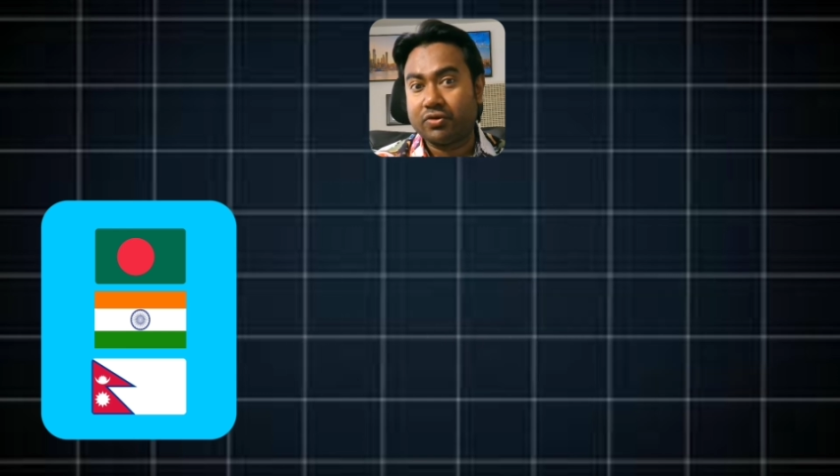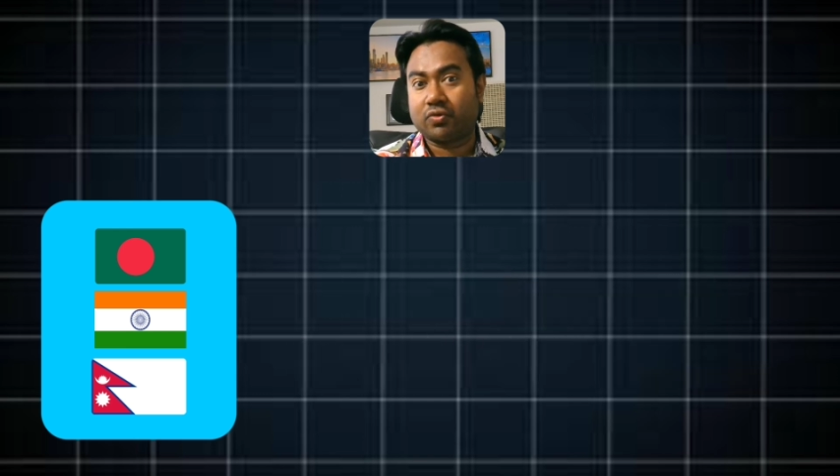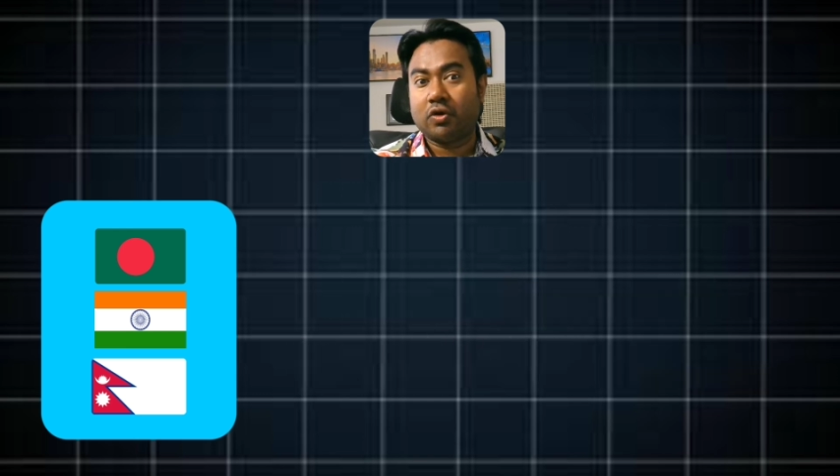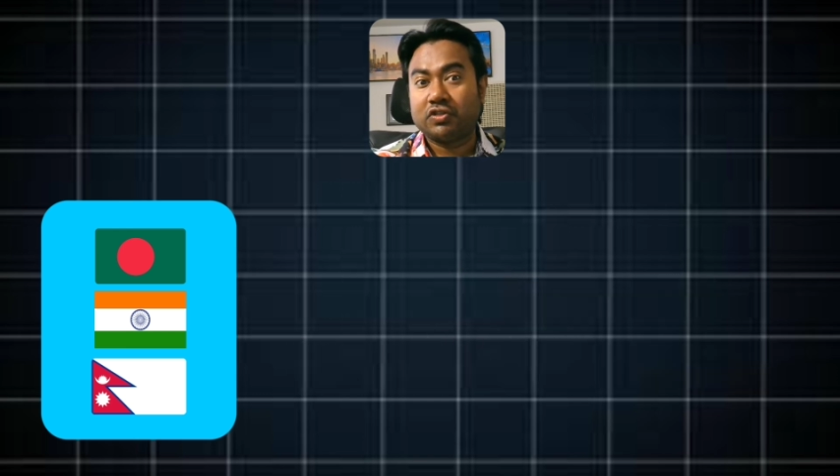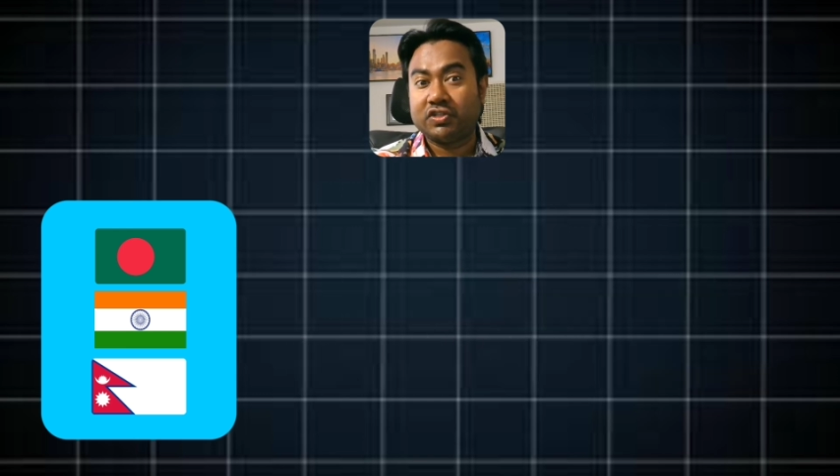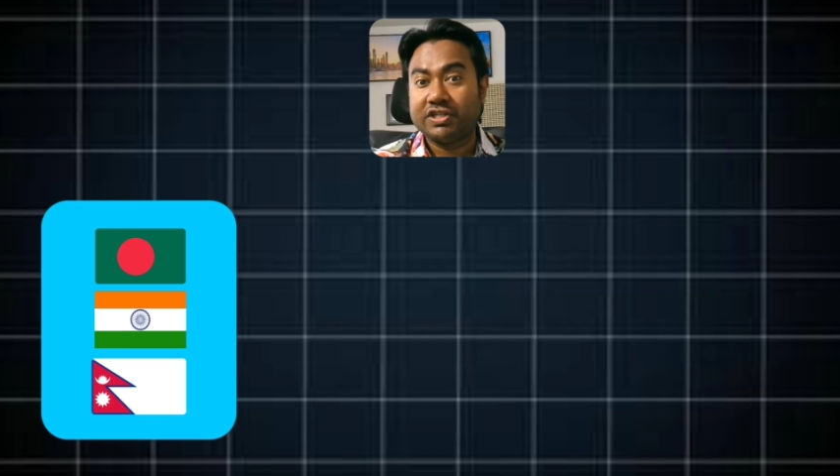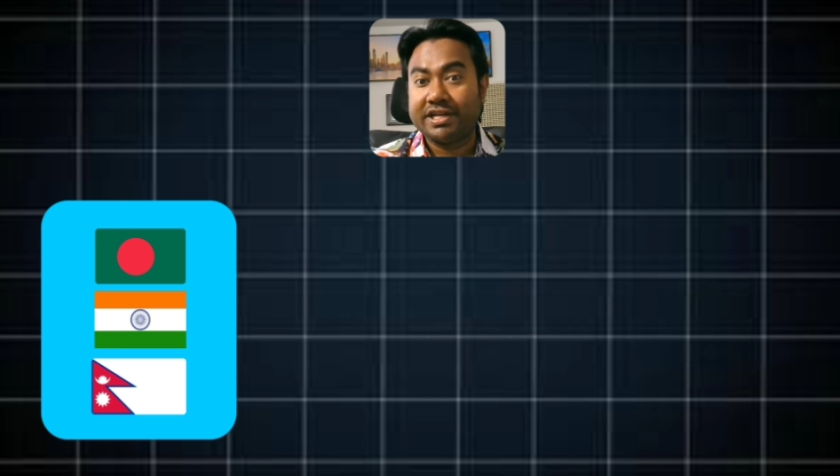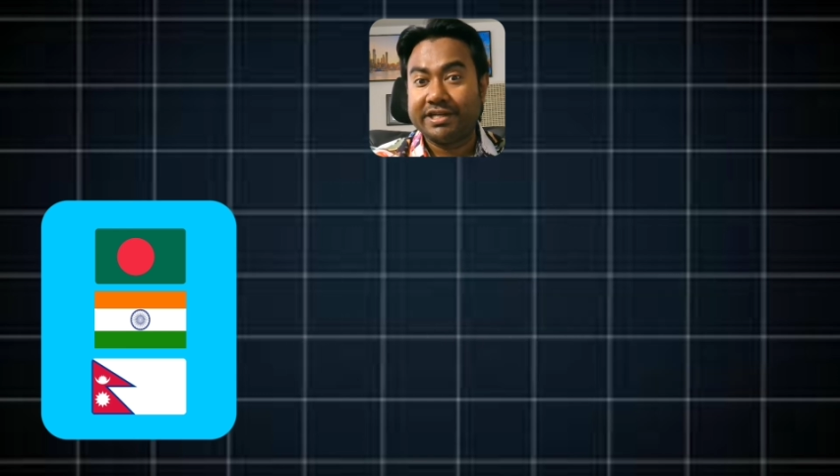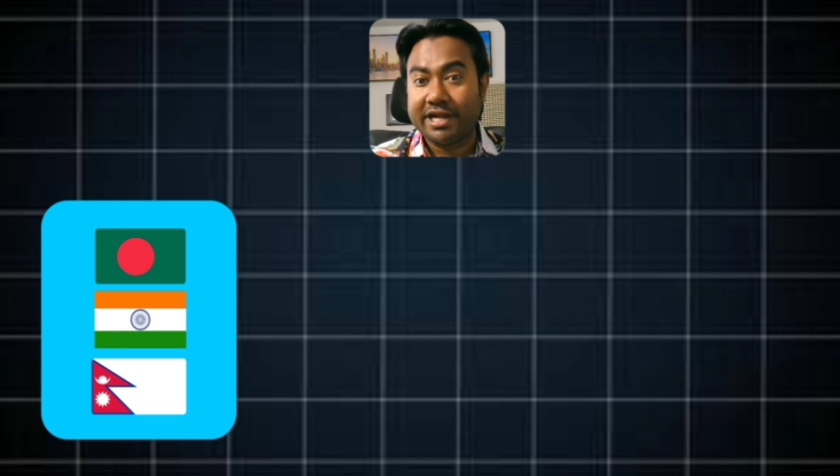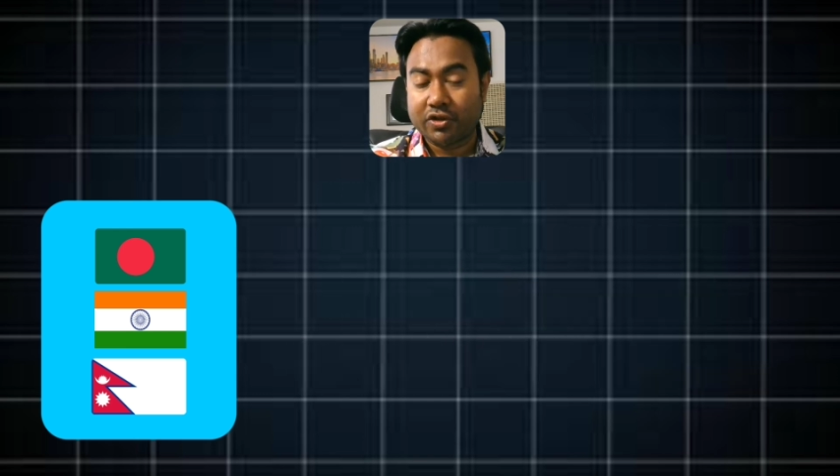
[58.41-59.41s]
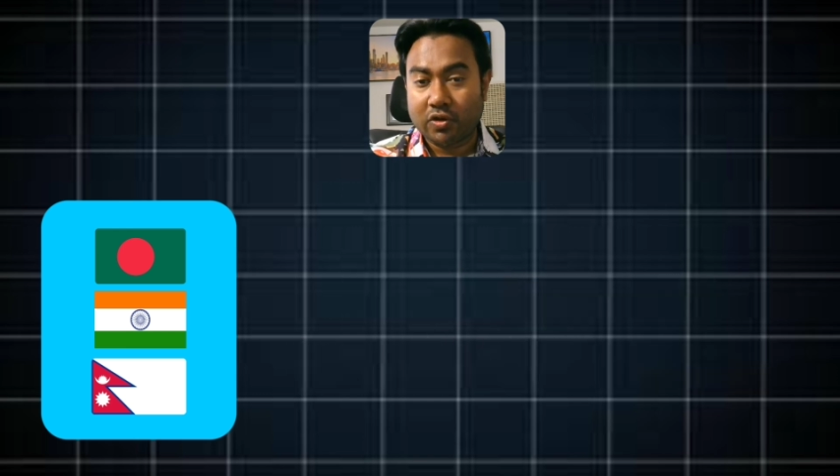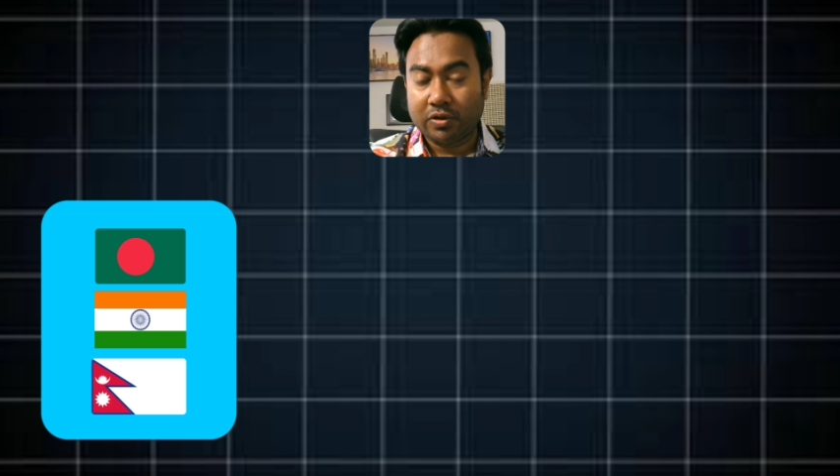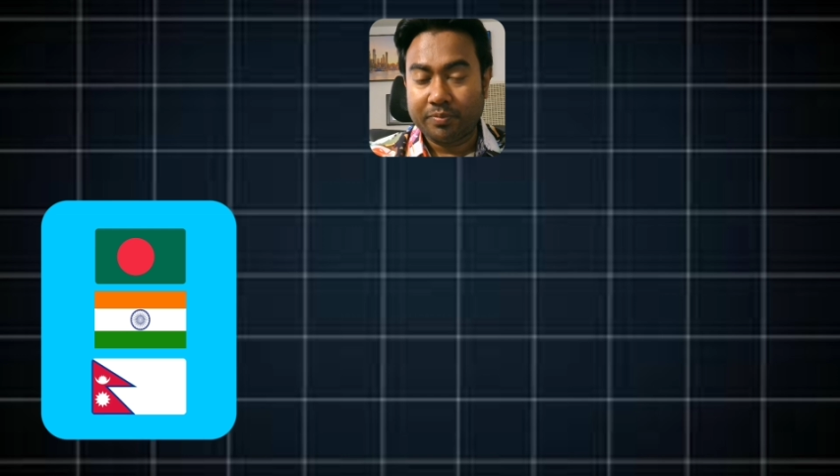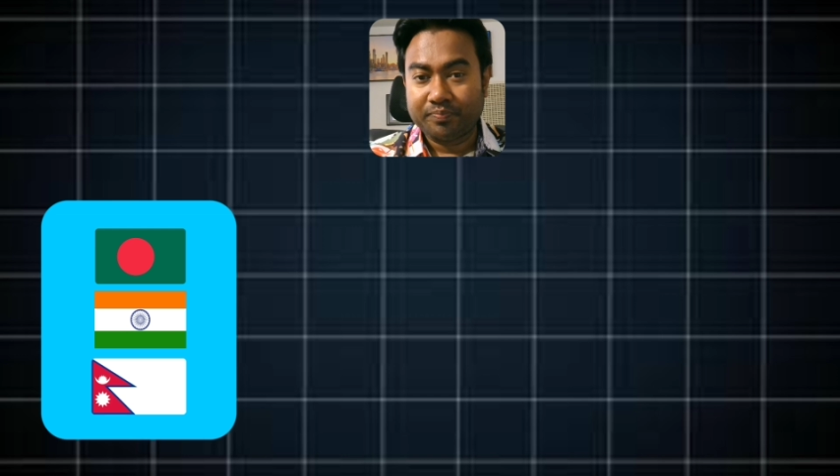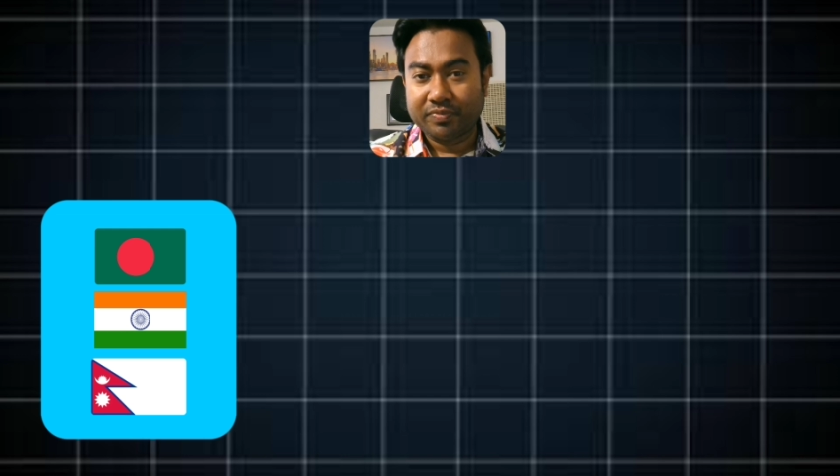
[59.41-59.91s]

to consider it at all